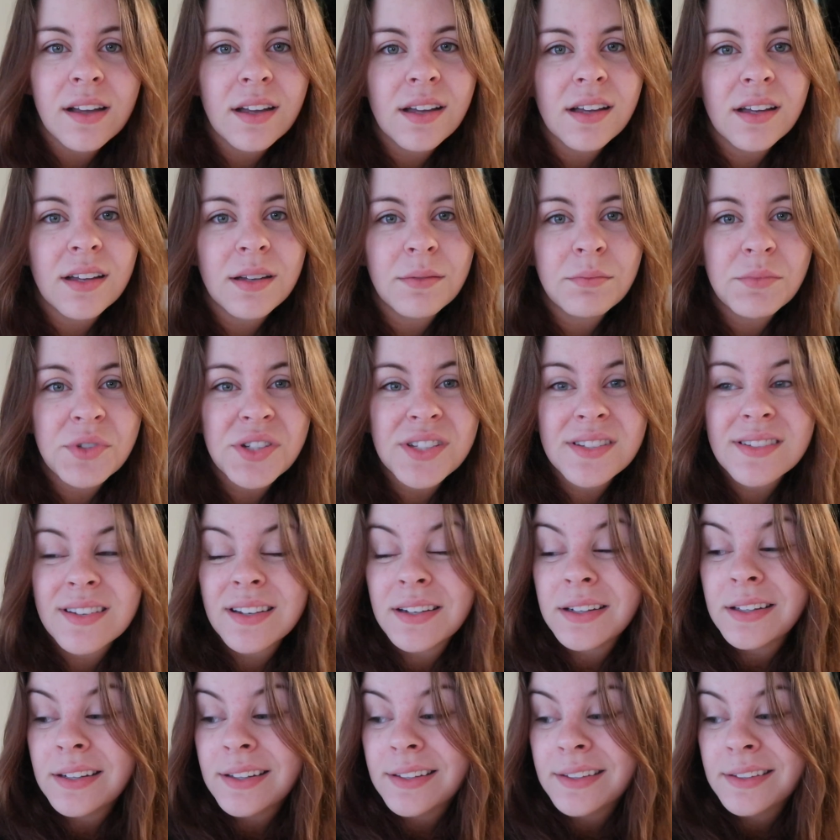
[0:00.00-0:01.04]
I'm just
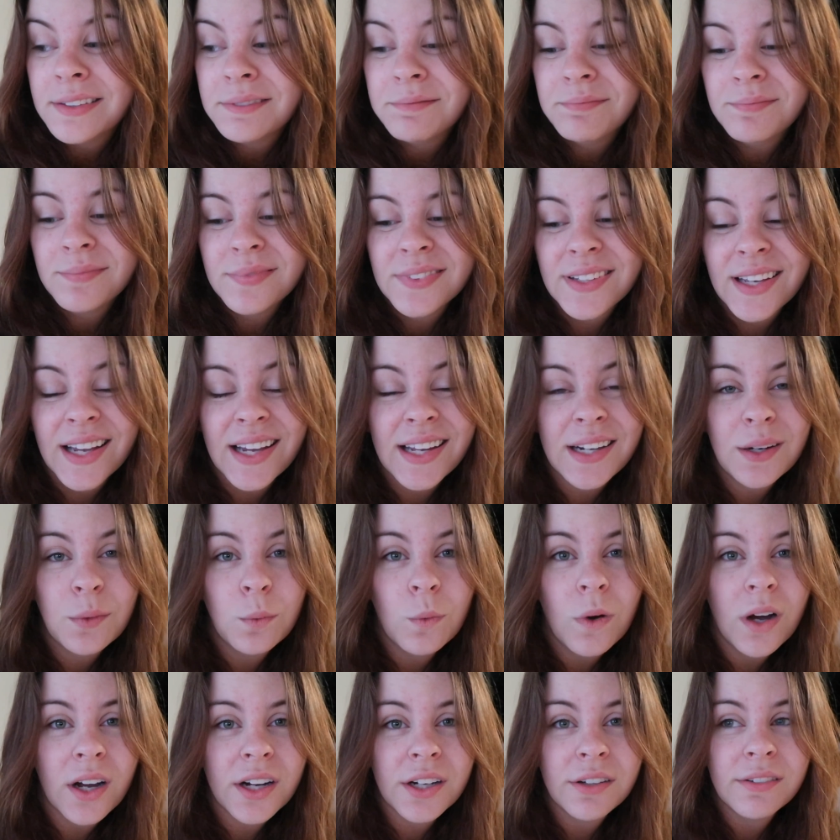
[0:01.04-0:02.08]
gonna kind of
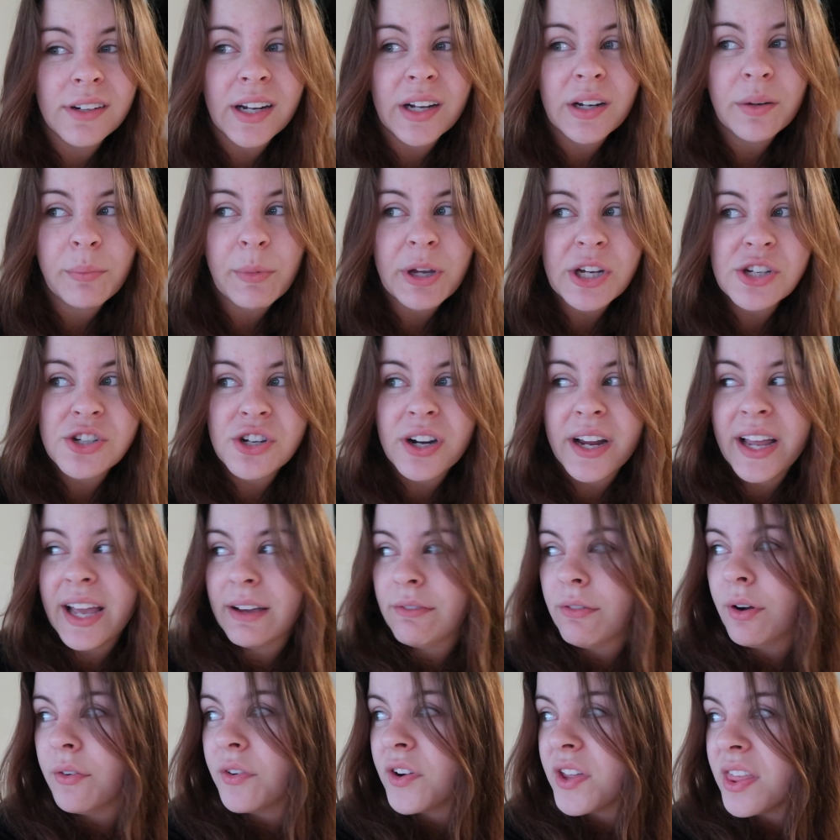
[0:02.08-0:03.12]
walk around and make sure I
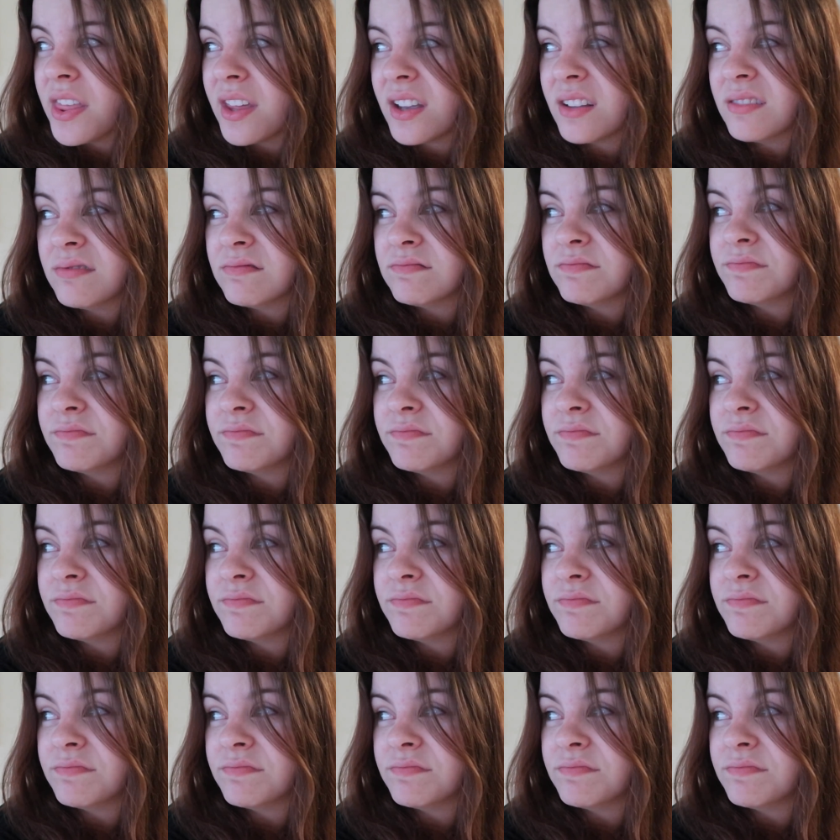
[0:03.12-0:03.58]
have everything.